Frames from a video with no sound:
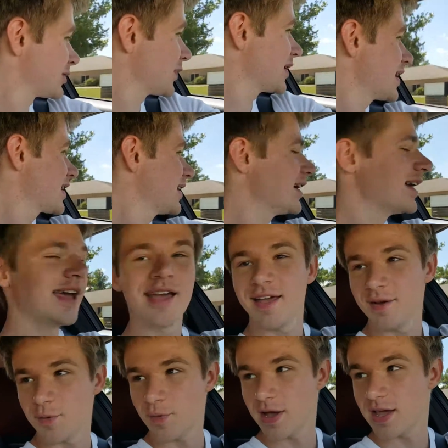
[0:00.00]
this week,
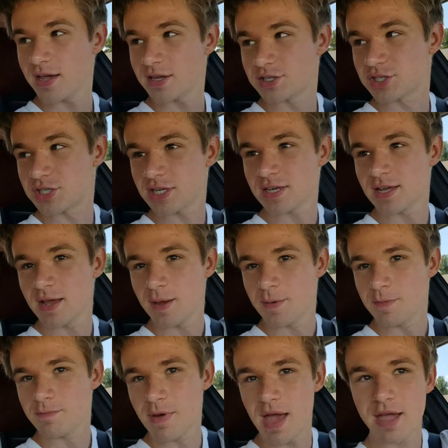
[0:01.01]
which
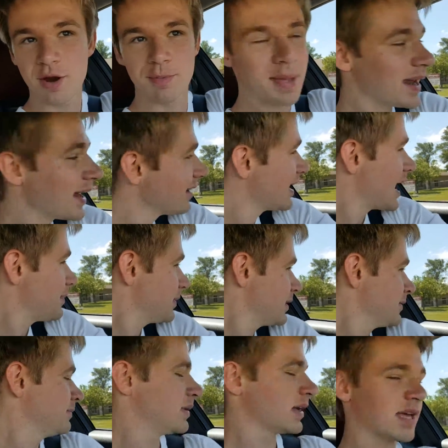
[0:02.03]
may or may not
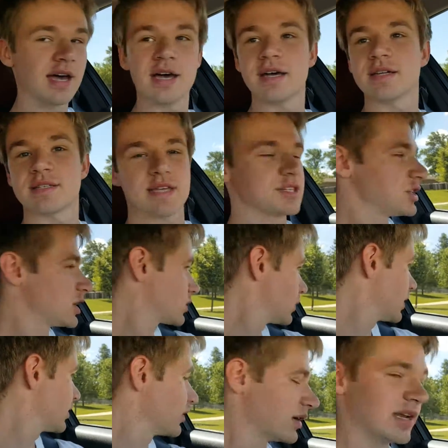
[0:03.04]
happen because I
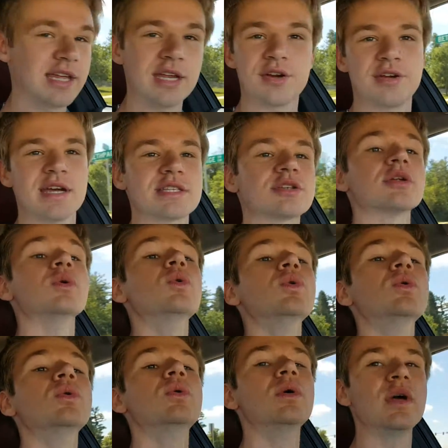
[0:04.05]
checked the weather here
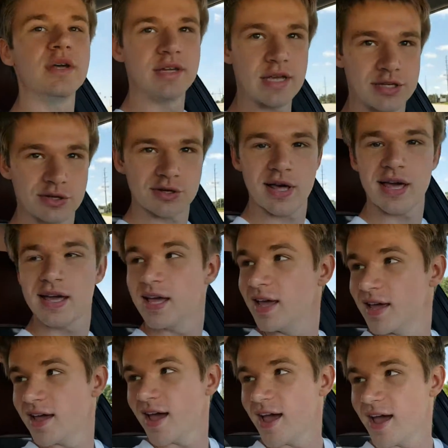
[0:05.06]
yesterday, yesterday
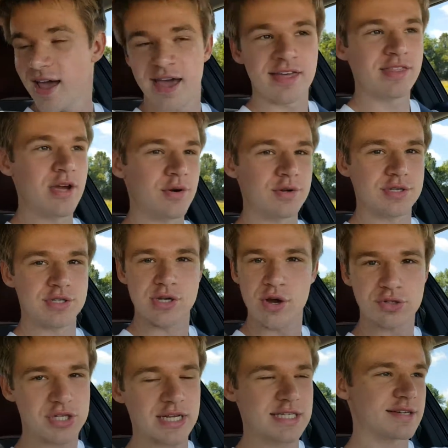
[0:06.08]
and there was
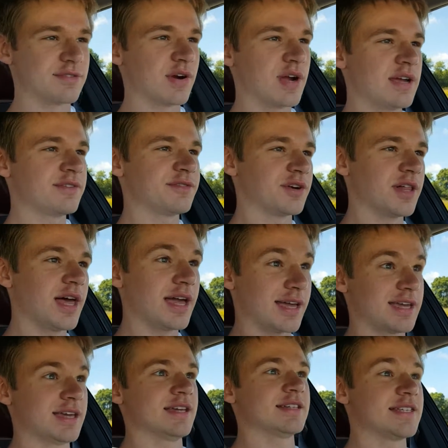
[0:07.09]
no chance of rain for
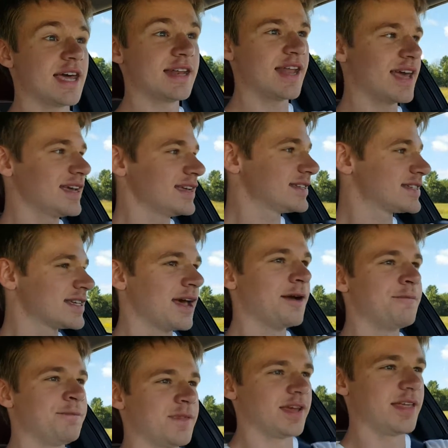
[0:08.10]
like 10 days.
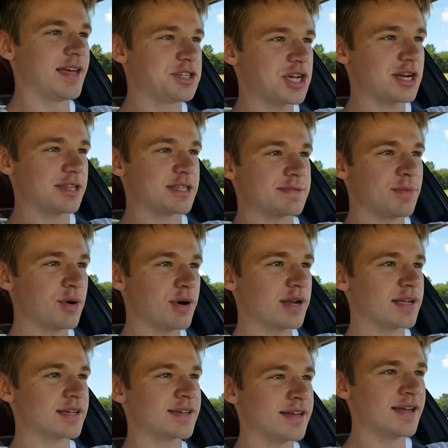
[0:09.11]
And I checked this
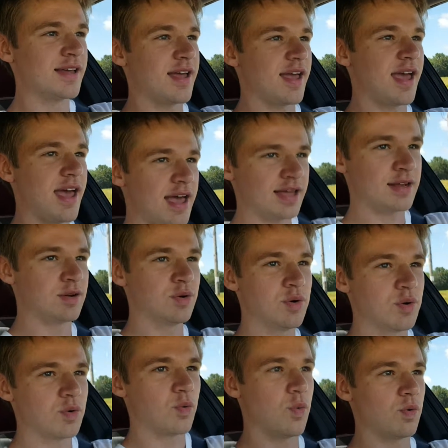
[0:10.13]
morning
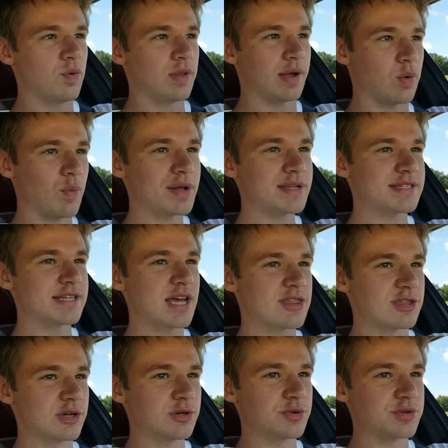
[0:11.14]
and like
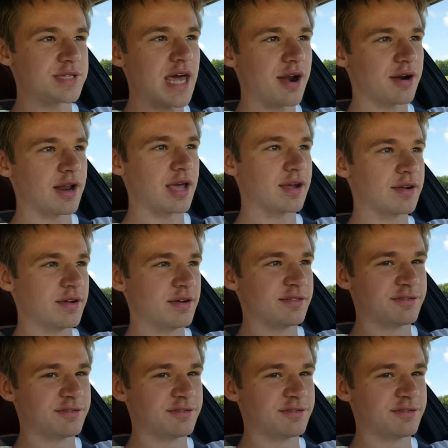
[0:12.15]
Wednesday through Saturday,